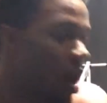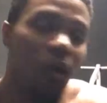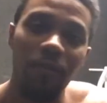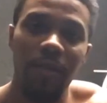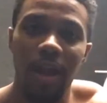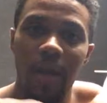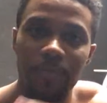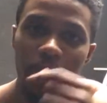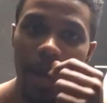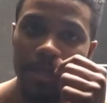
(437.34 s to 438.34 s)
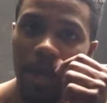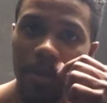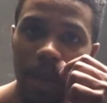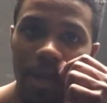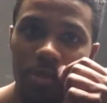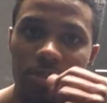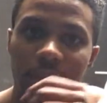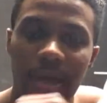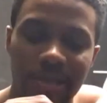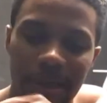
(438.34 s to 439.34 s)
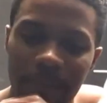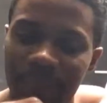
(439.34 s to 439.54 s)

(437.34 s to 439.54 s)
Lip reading: hopefully that helped you guys out in that exercise.